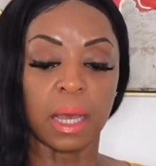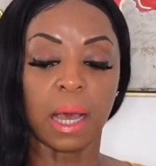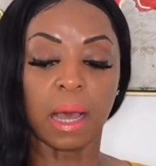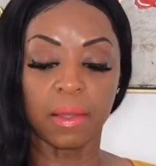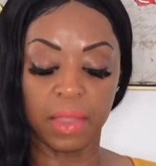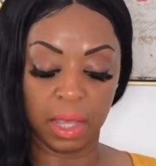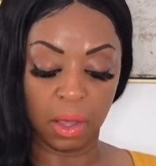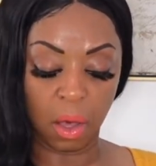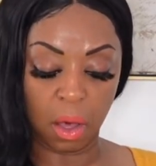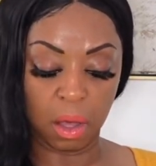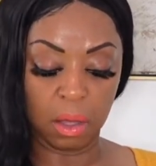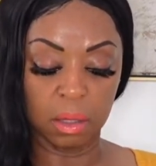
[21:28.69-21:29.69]
how they
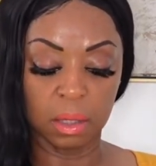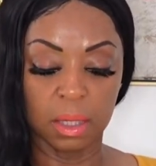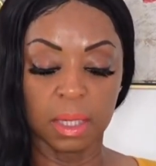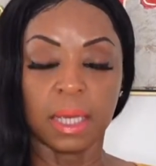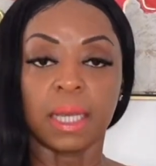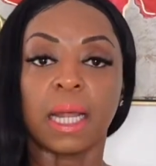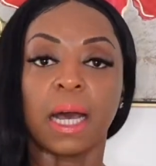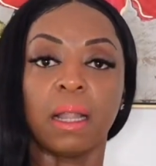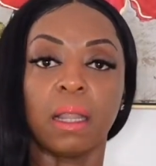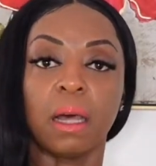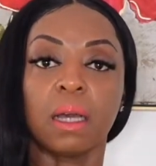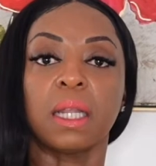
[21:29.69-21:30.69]
are and
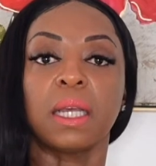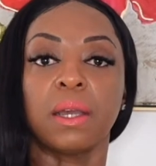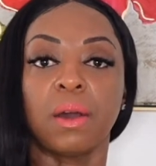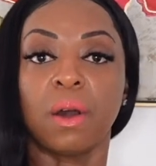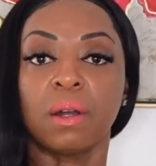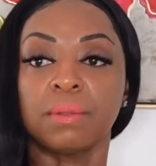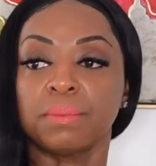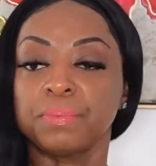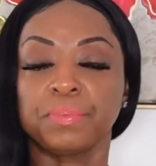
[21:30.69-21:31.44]
how lucky they are.